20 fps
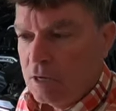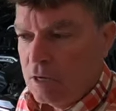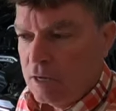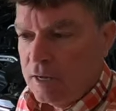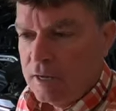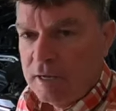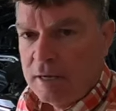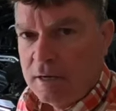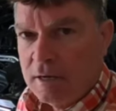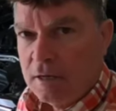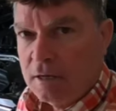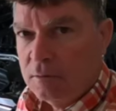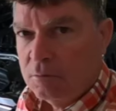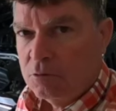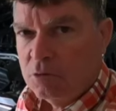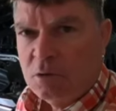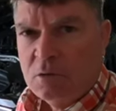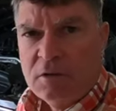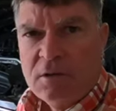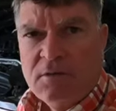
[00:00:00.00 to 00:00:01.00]
and it
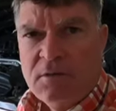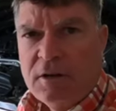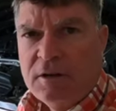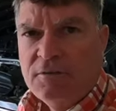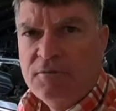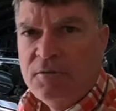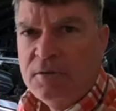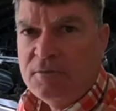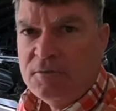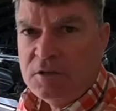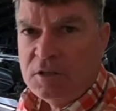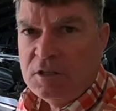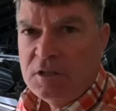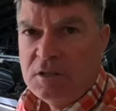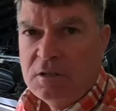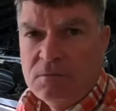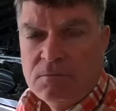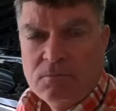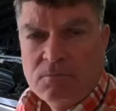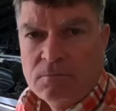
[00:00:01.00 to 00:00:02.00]
was only like
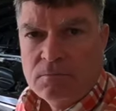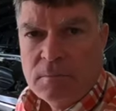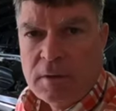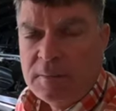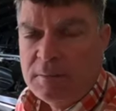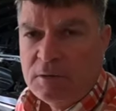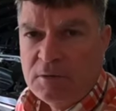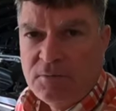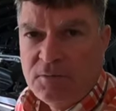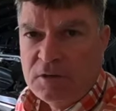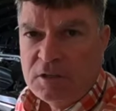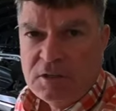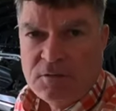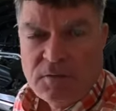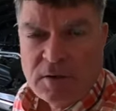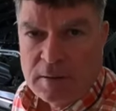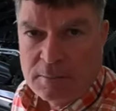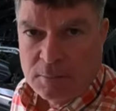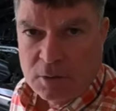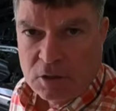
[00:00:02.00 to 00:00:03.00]
50, maybe
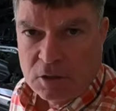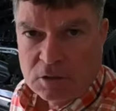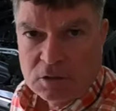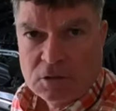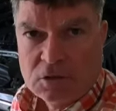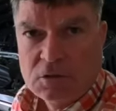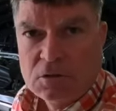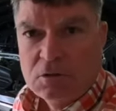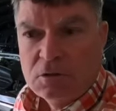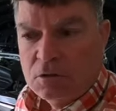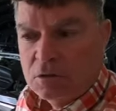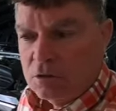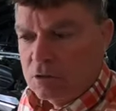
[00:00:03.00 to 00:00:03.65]
55 bucks.